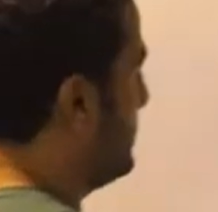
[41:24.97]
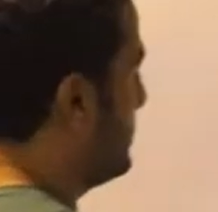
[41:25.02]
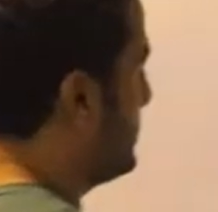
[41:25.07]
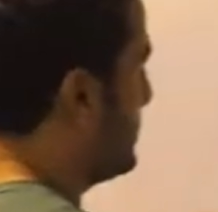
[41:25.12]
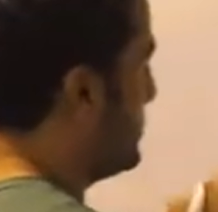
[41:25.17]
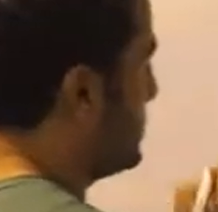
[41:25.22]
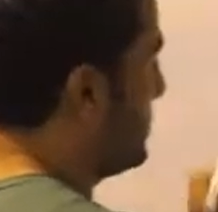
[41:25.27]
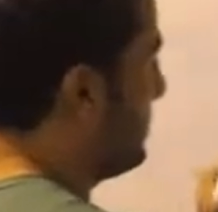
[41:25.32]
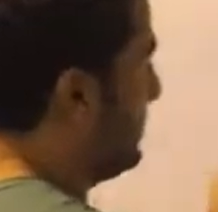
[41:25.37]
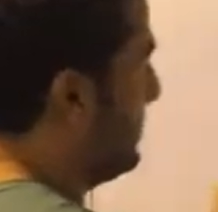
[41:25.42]

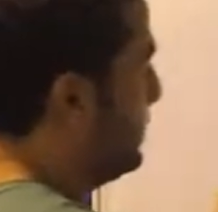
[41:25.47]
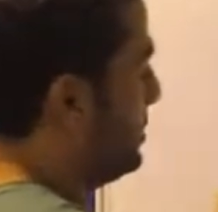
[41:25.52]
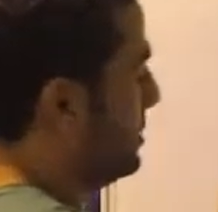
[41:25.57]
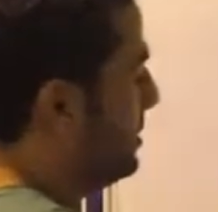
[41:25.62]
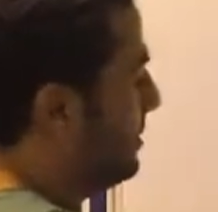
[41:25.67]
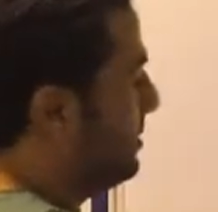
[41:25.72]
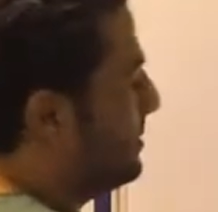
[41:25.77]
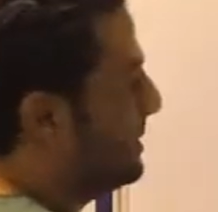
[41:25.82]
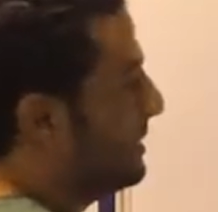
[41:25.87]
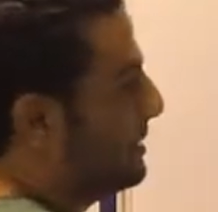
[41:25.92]
So the
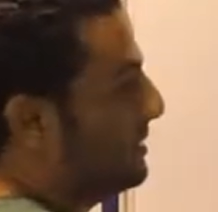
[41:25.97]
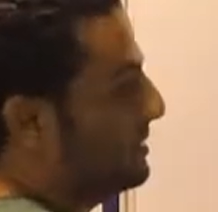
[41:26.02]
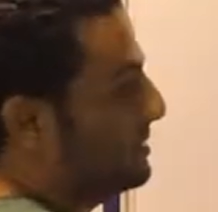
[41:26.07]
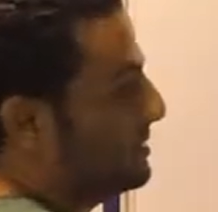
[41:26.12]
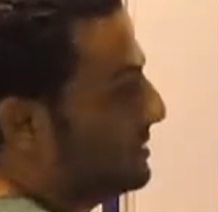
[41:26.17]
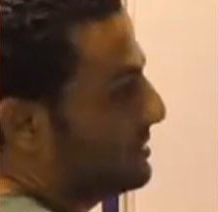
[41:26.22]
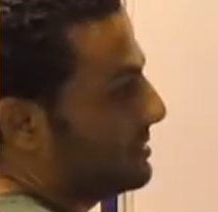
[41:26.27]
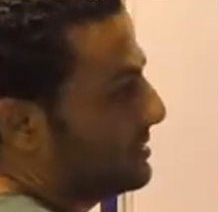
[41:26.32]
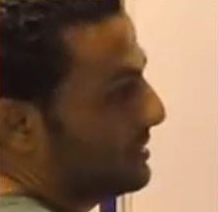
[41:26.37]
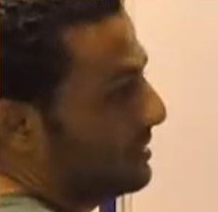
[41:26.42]
pressure B in
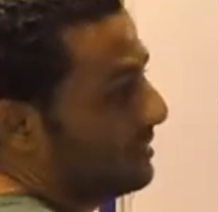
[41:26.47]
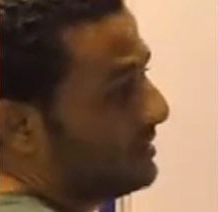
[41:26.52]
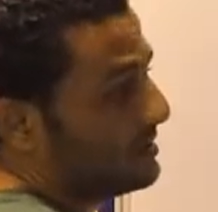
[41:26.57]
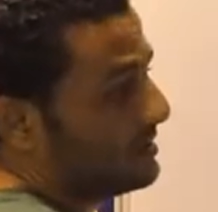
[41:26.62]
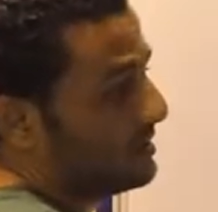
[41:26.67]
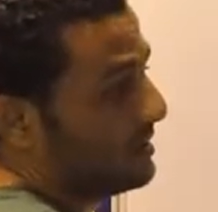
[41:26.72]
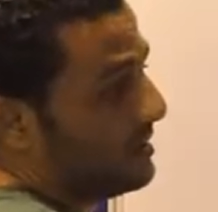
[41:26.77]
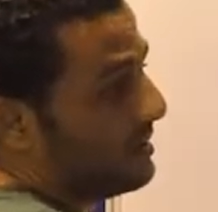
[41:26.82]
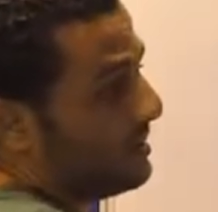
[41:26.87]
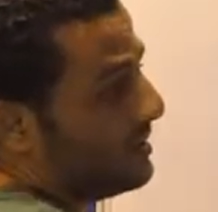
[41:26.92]
this
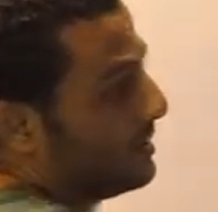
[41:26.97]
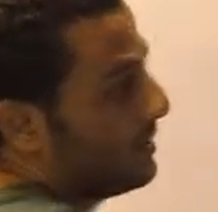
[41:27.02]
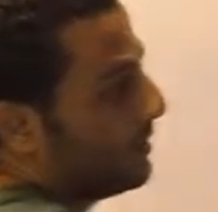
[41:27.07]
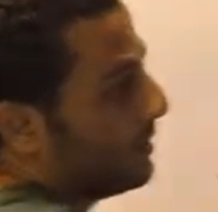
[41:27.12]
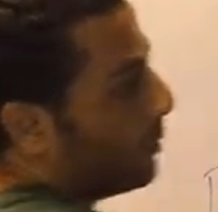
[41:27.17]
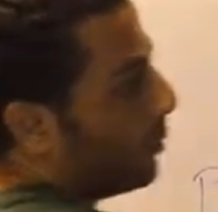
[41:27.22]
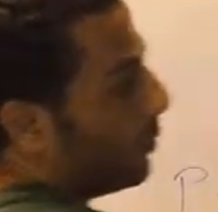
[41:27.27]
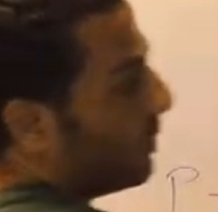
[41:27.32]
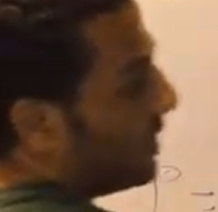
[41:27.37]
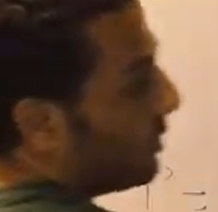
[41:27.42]
case
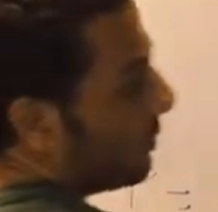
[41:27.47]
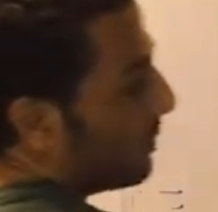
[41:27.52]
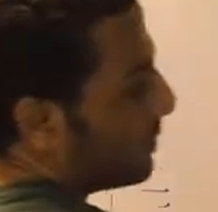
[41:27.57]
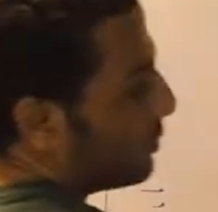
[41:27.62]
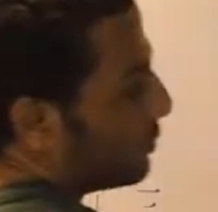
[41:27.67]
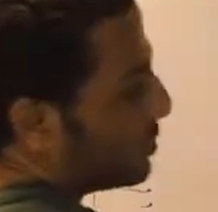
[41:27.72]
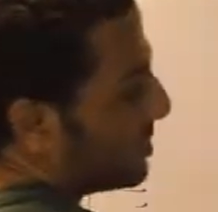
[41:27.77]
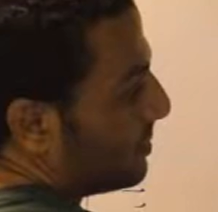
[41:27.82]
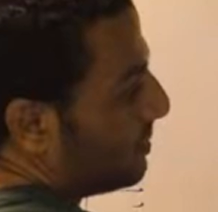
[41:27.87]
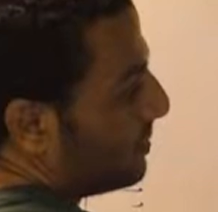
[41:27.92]
will equal
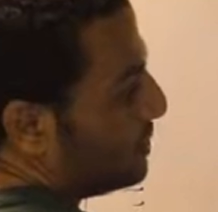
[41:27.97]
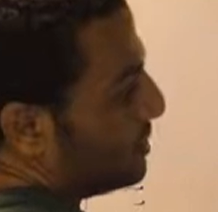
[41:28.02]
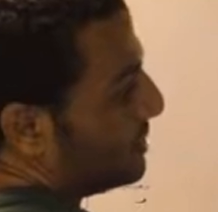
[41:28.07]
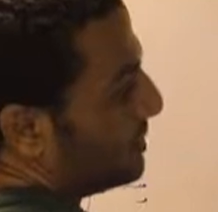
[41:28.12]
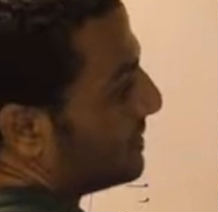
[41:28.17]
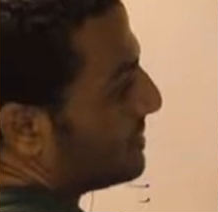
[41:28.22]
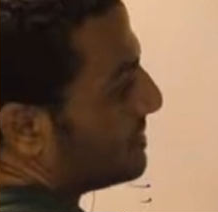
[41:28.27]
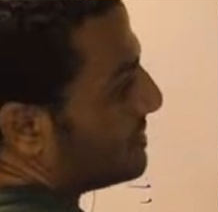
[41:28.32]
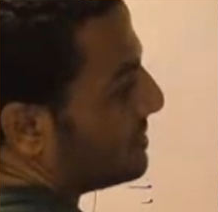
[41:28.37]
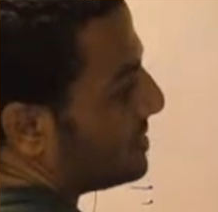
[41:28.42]
to the
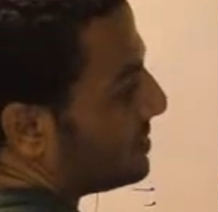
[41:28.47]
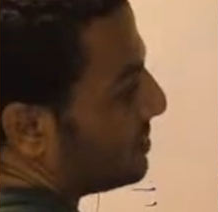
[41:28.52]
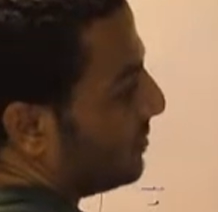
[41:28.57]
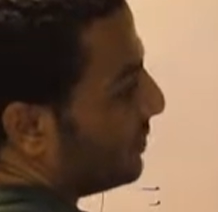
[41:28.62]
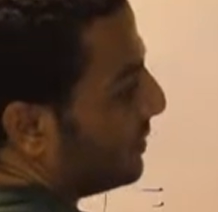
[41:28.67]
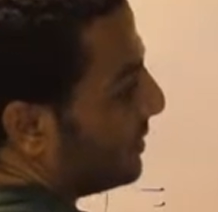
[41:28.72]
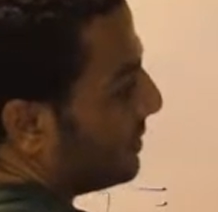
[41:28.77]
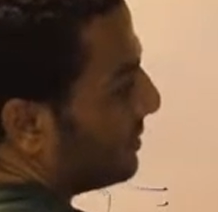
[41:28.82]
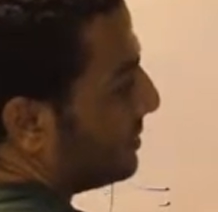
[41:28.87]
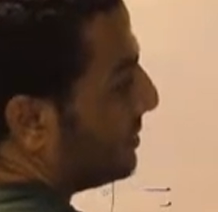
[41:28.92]
pressure at this
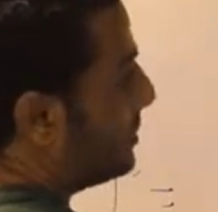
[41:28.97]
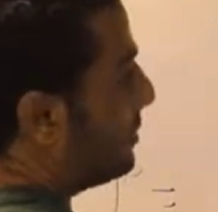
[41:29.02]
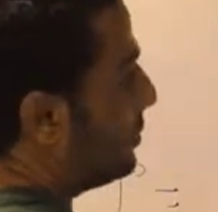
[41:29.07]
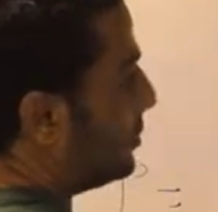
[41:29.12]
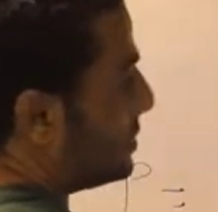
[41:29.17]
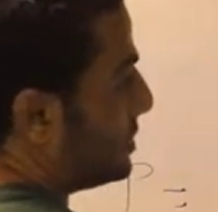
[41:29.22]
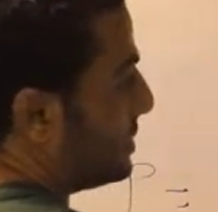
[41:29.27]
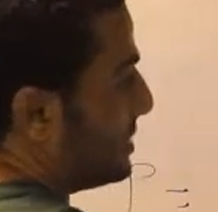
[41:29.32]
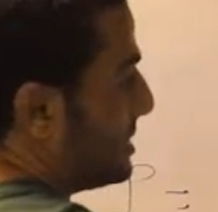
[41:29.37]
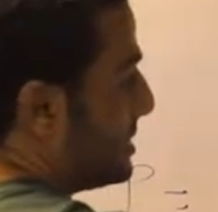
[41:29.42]
point,
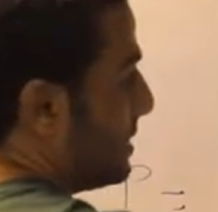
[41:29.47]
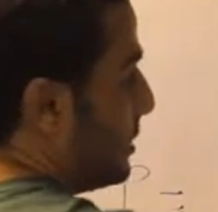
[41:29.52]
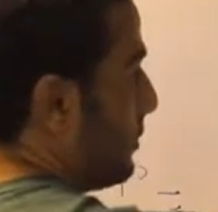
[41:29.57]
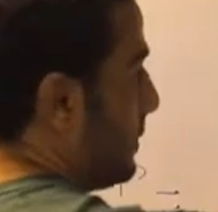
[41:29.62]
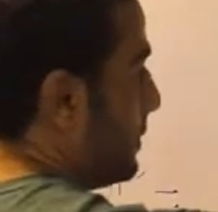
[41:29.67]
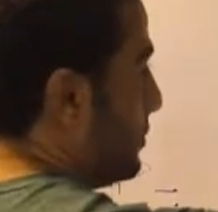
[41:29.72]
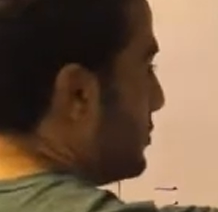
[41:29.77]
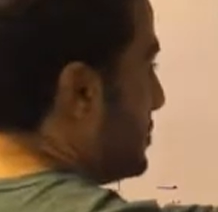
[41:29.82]
which is equal